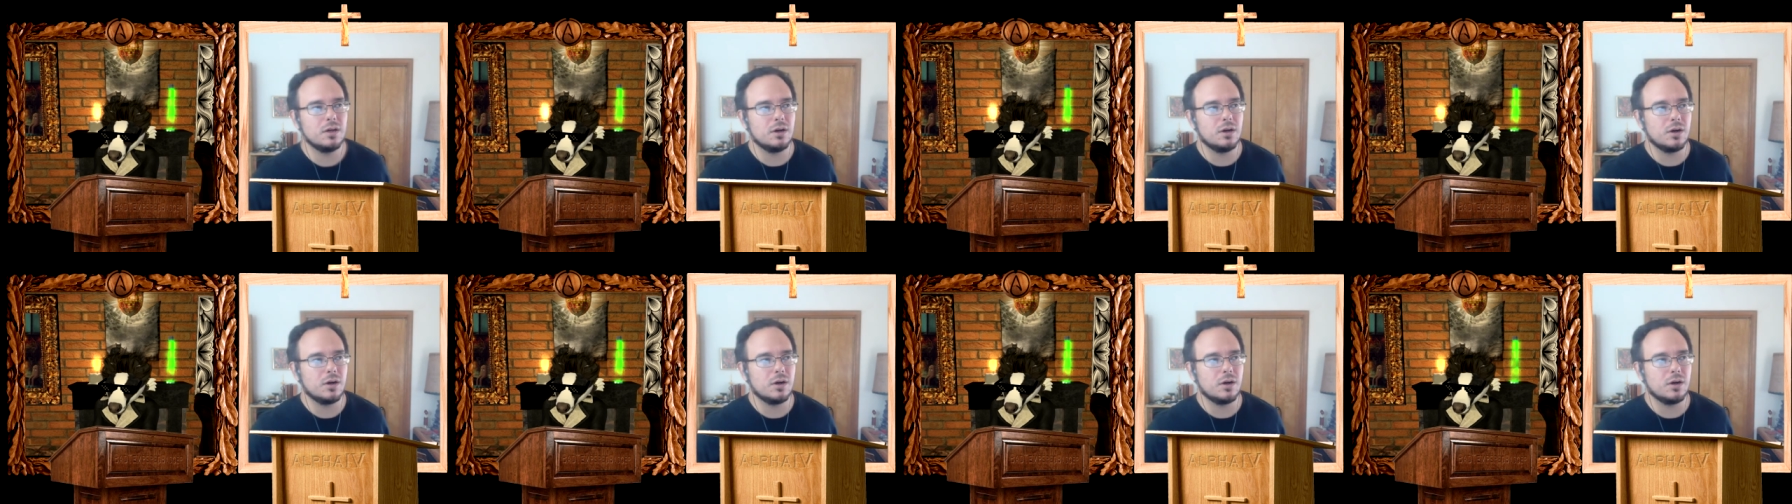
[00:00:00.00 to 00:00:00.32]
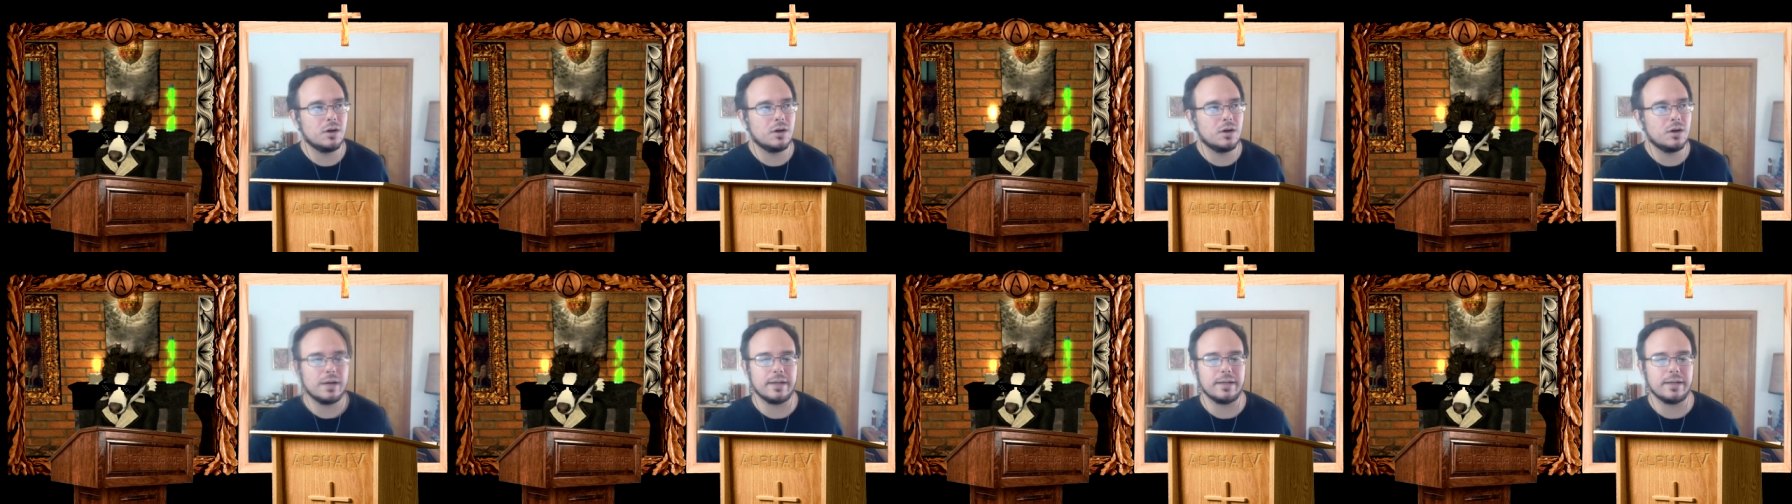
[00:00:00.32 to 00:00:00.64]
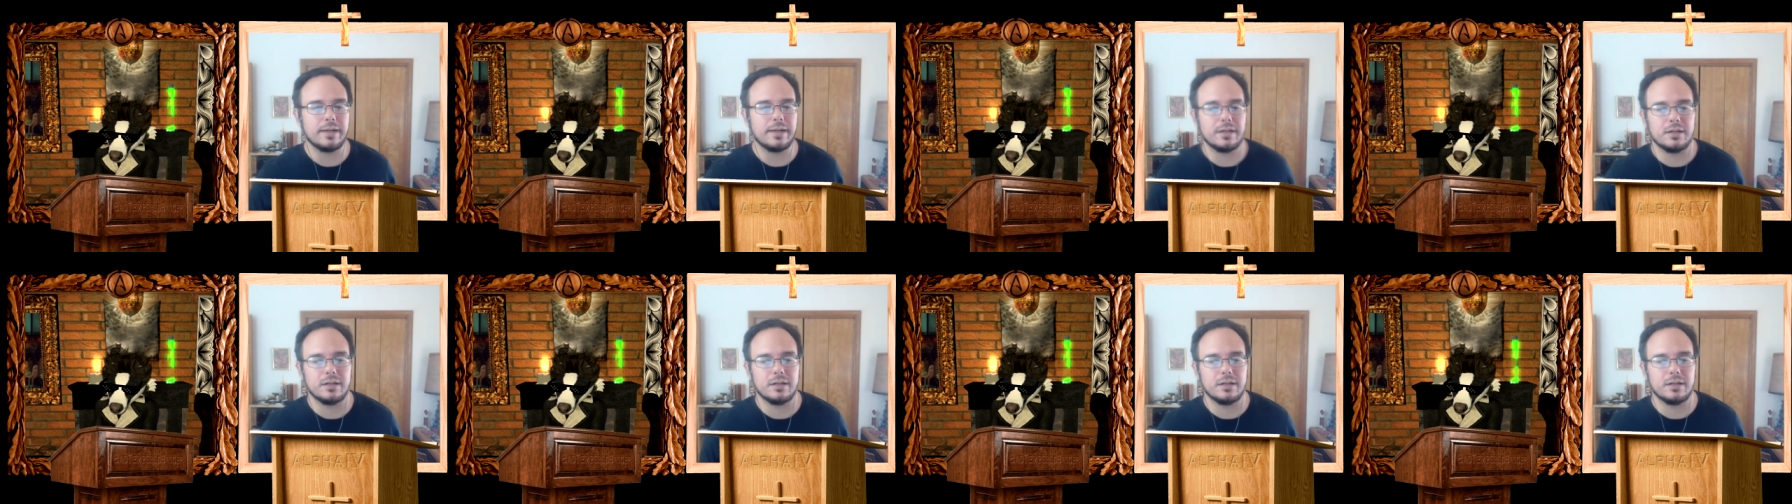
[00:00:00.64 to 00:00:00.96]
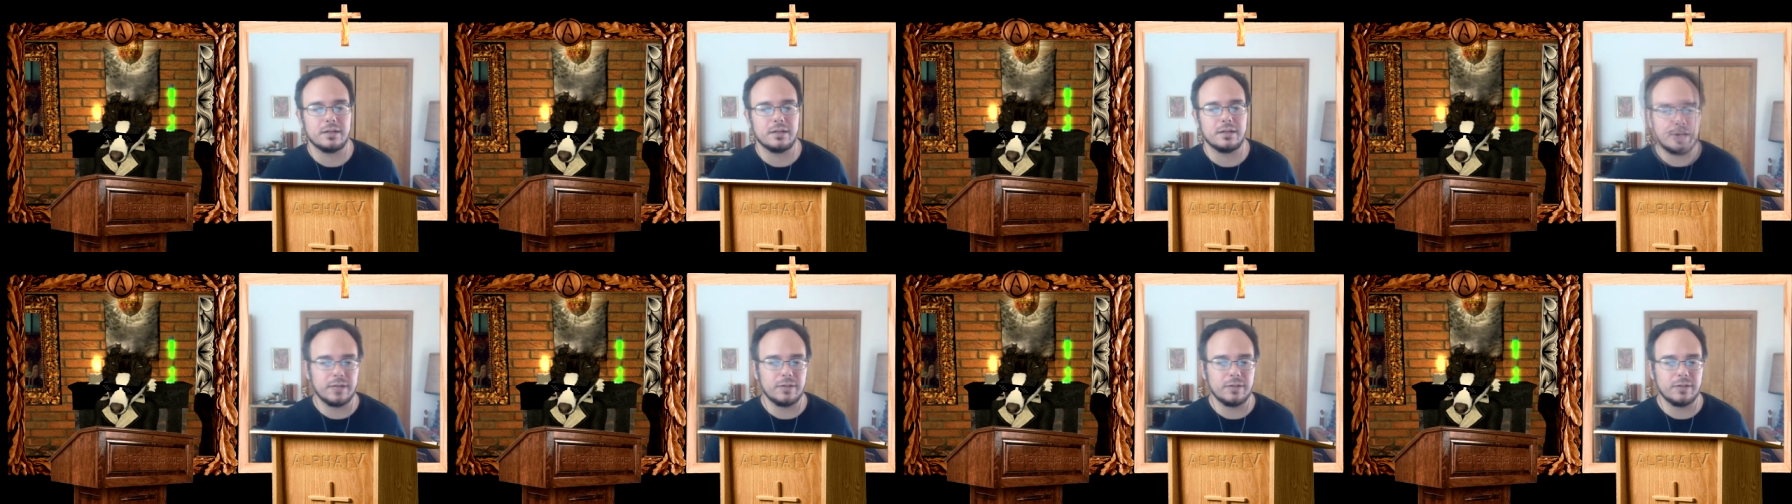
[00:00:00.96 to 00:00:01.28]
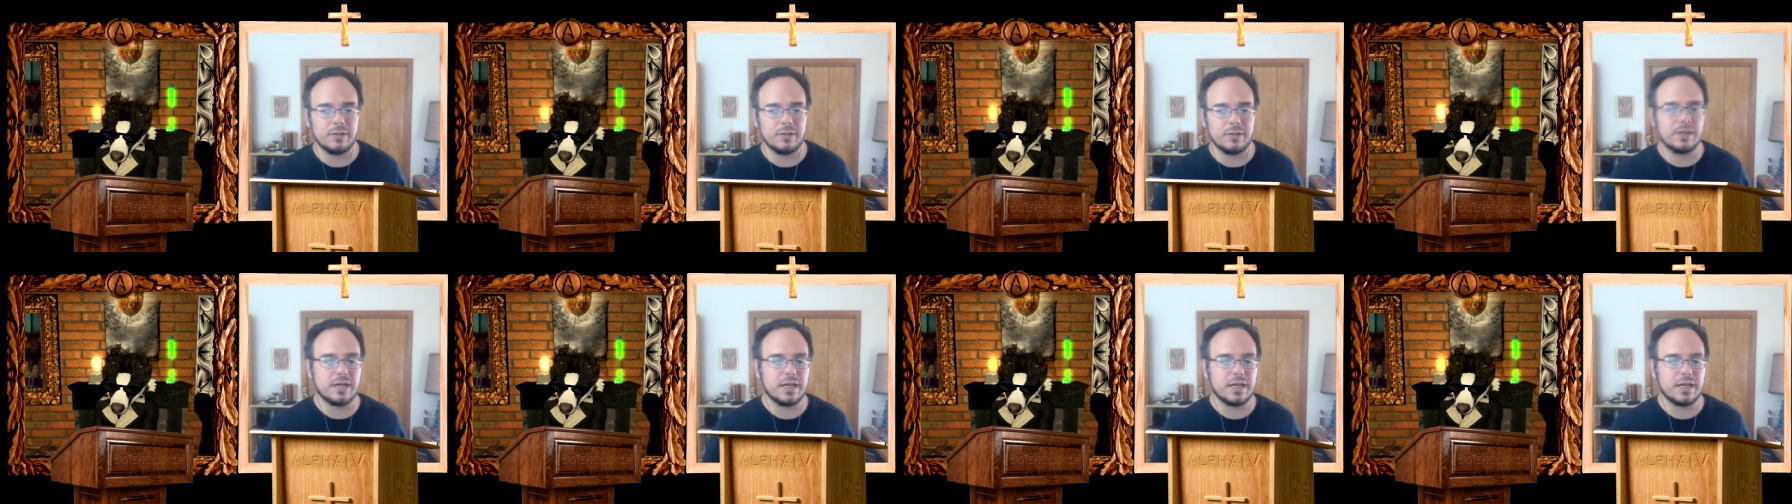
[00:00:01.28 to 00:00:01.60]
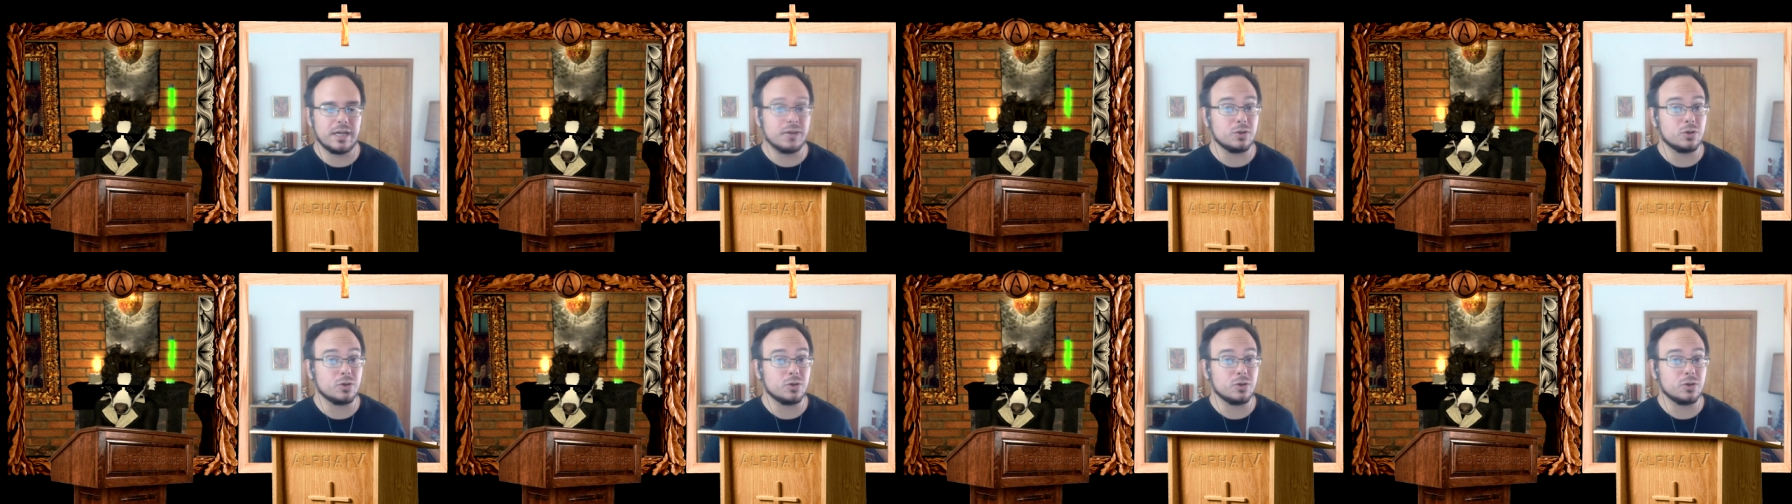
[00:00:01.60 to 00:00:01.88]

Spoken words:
all right, finally we're going to have this